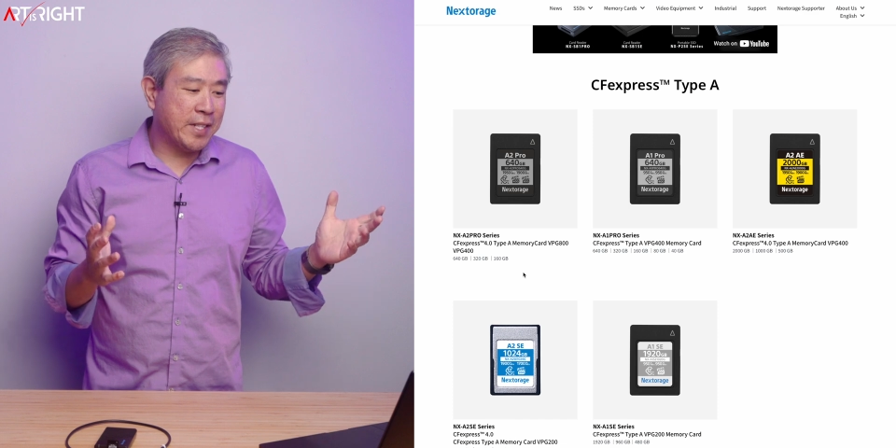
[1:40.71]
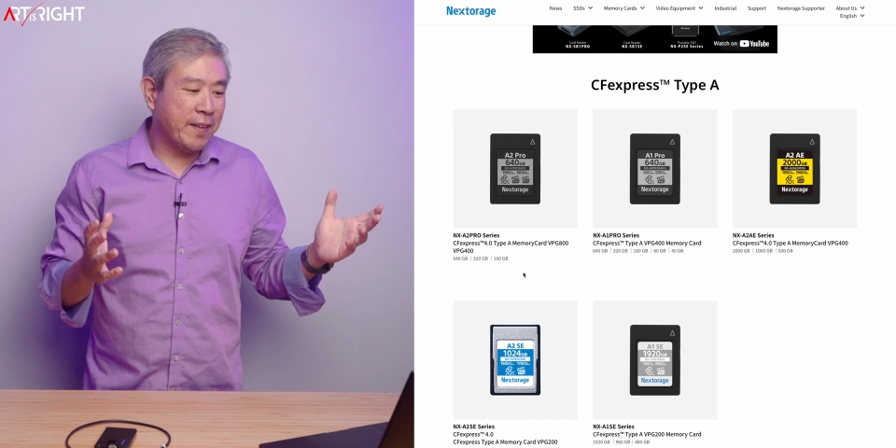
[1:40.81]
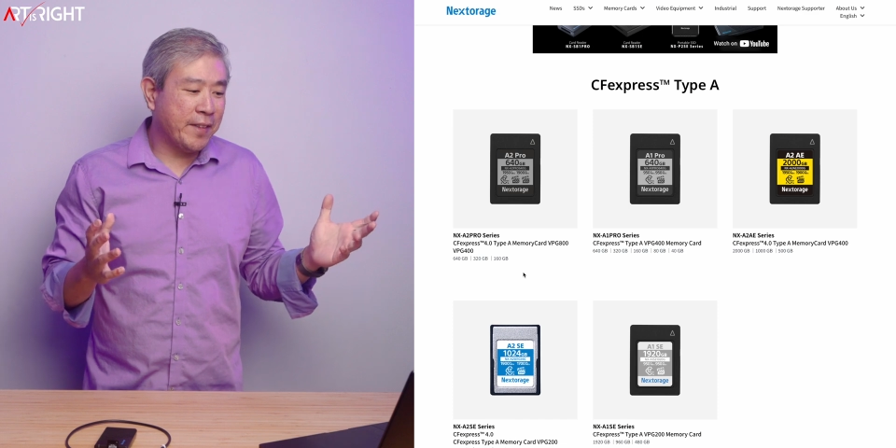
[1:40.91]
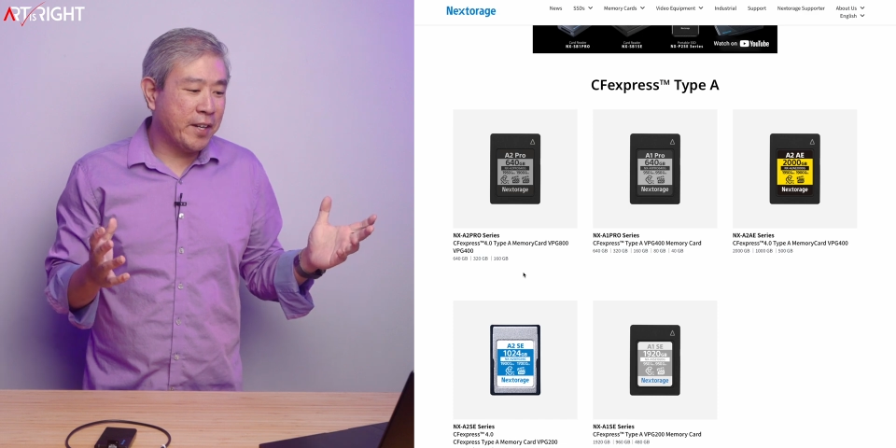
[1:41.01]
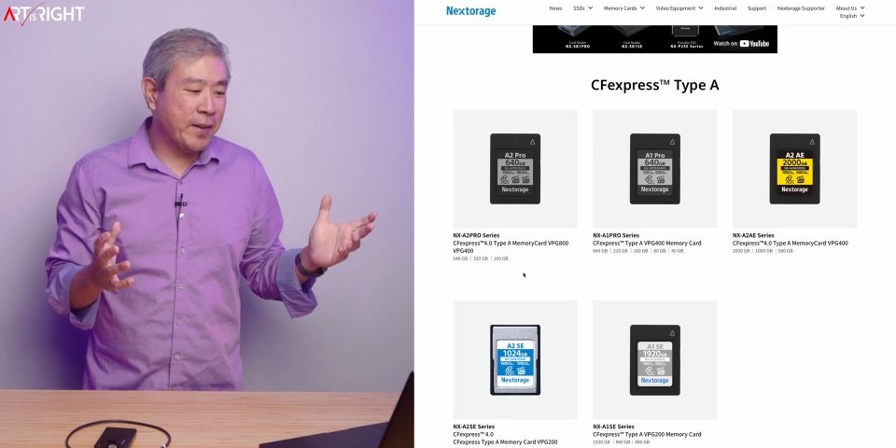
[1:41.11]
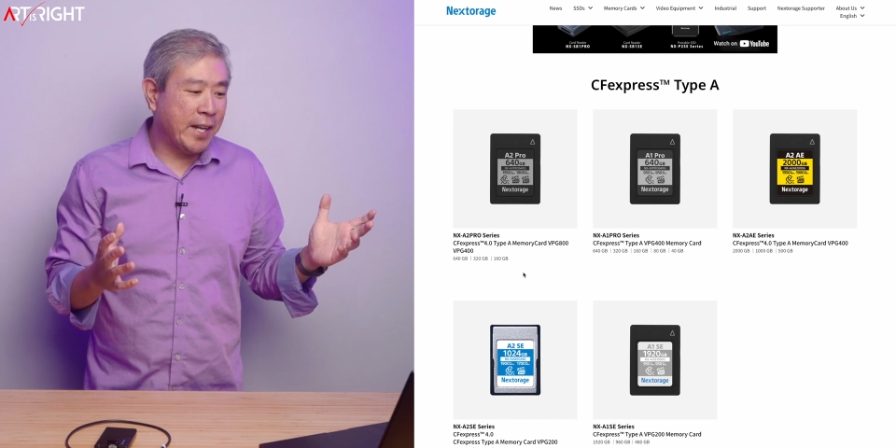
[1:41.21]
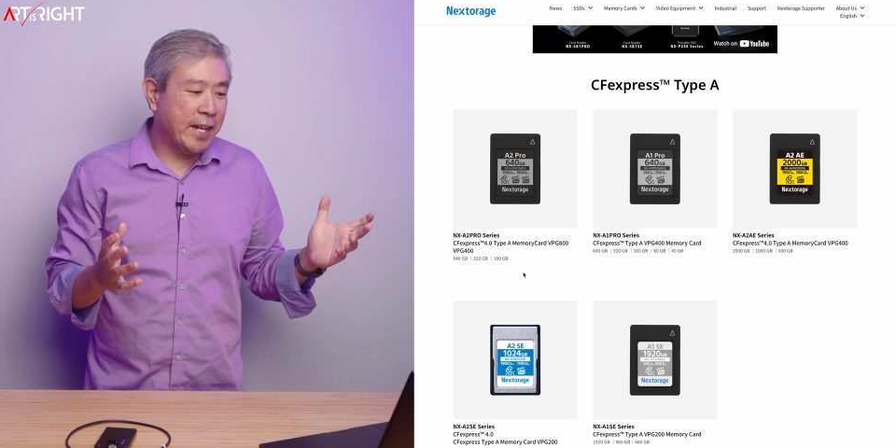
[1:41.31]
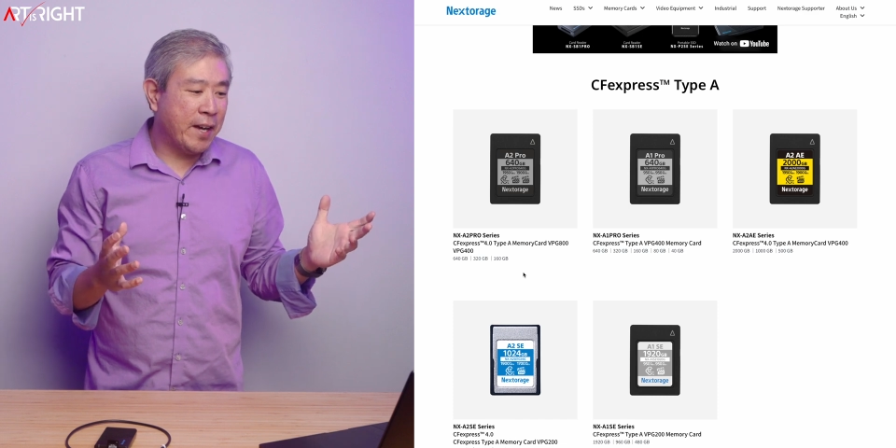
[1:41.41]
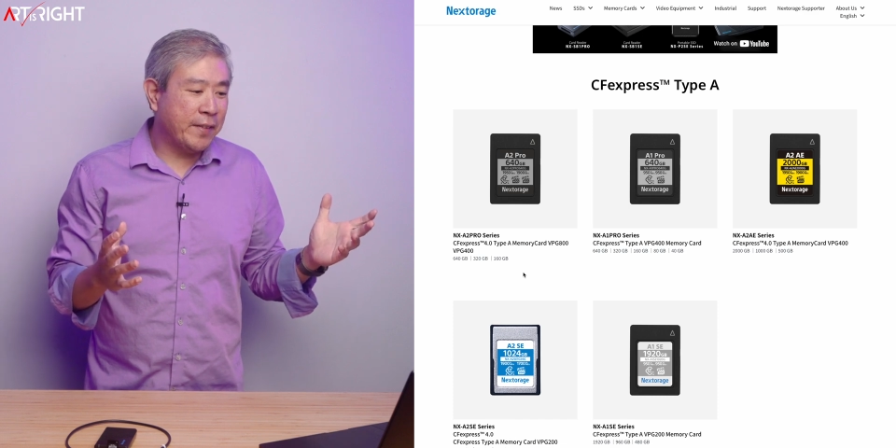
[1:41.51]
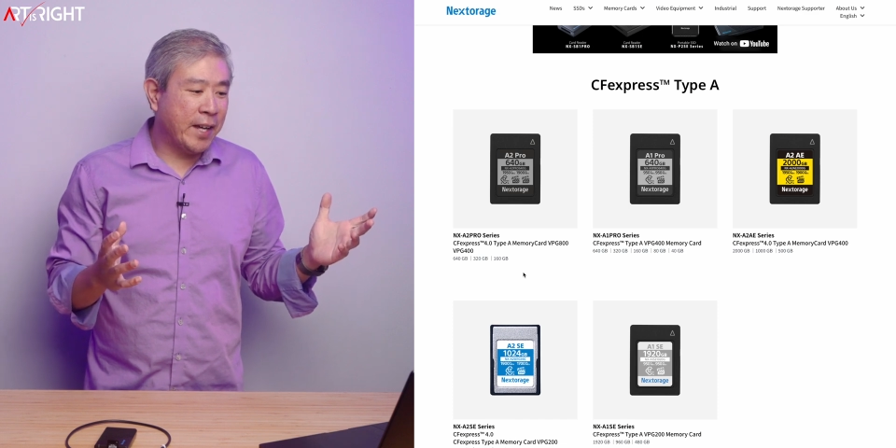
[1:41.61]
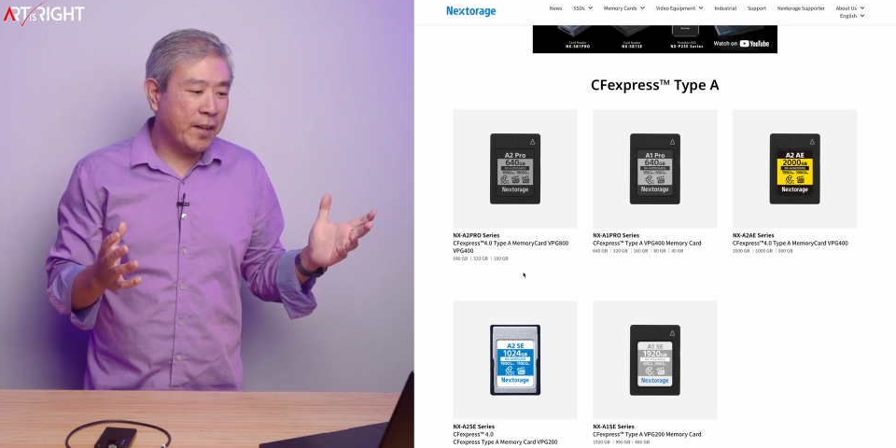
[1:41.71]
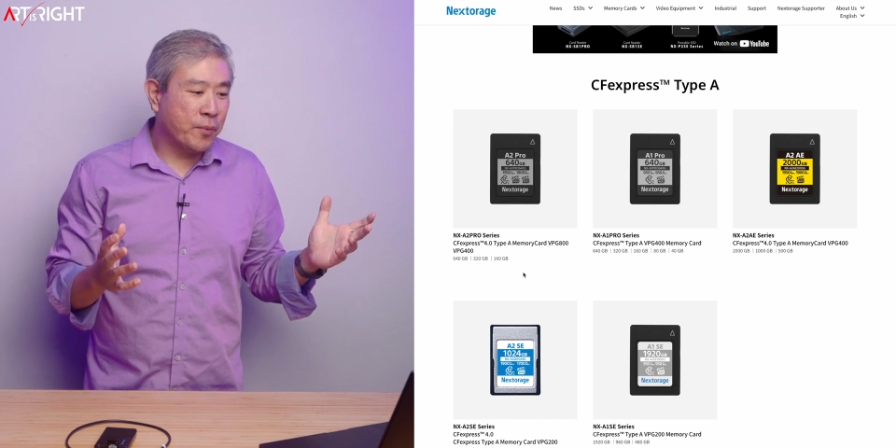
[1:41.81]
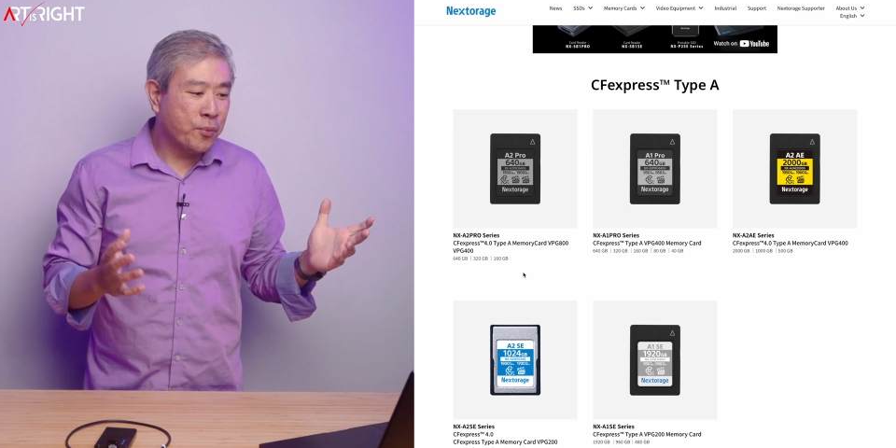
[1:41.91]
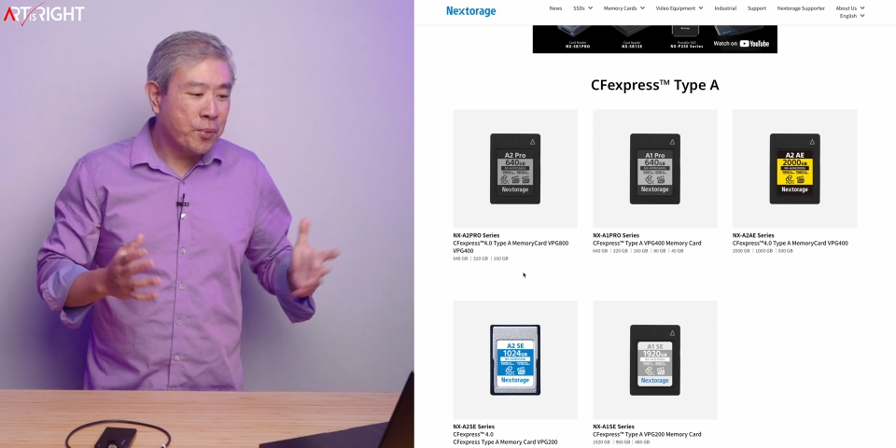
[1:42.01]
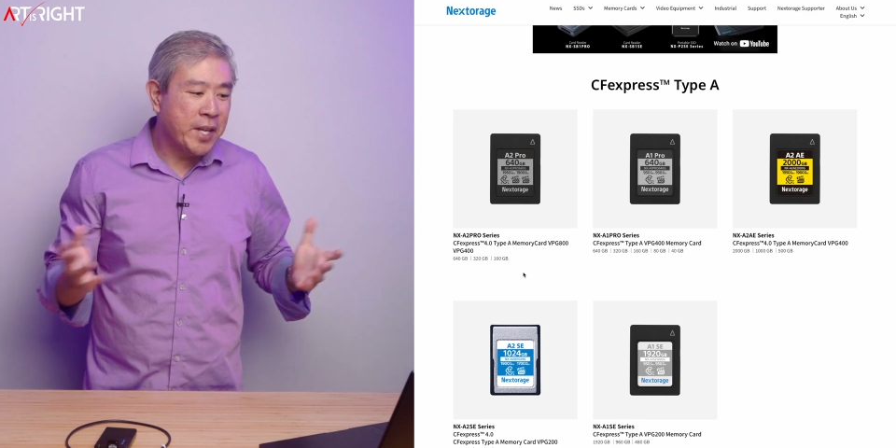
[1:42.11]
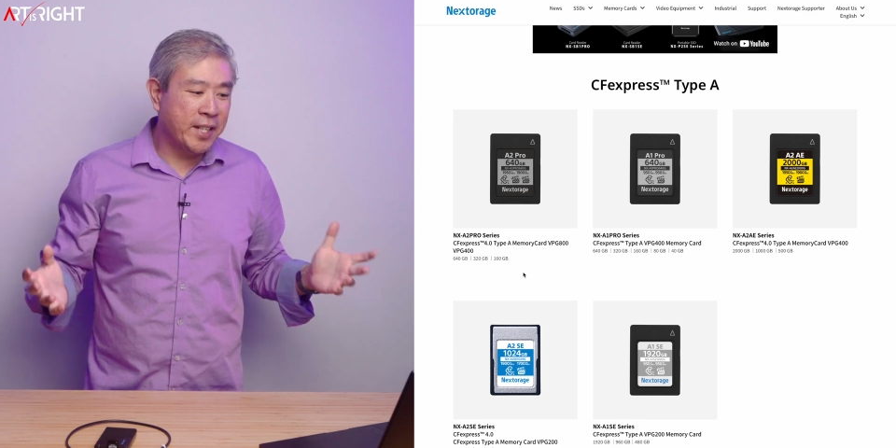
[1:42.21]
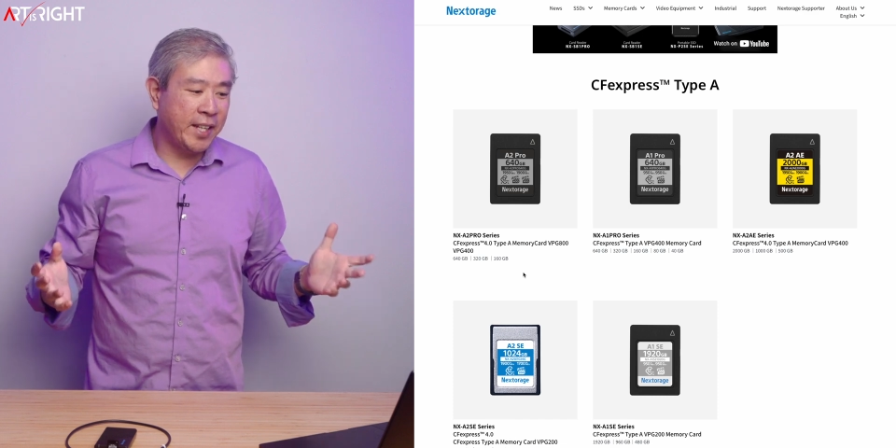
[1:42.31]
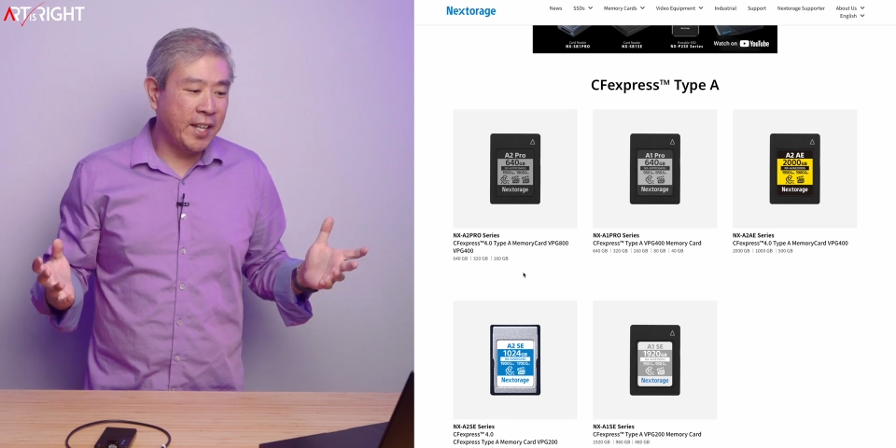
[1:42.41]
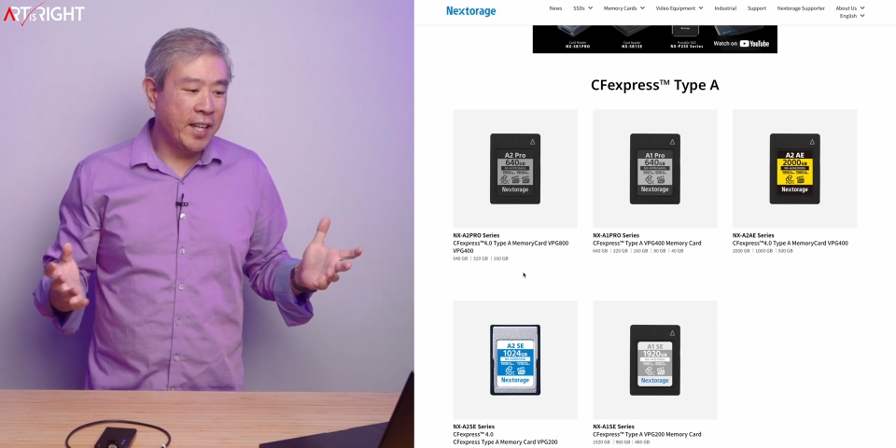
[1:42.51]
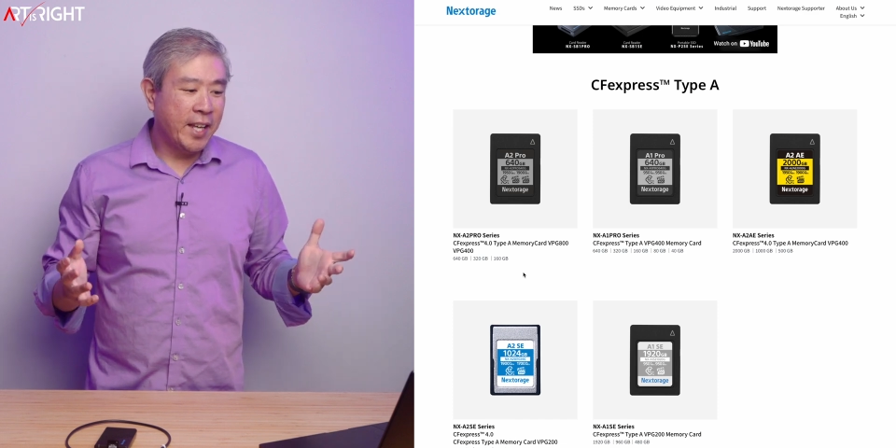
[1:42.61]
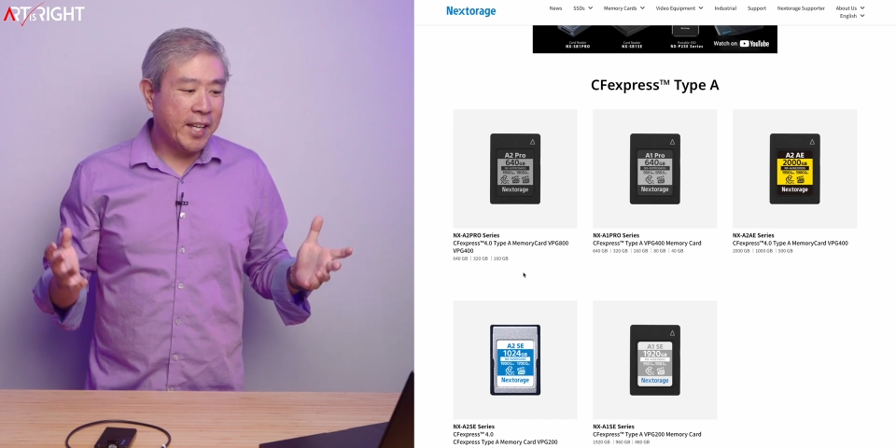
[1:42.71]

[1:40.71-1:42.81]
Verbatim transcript: out there right now that really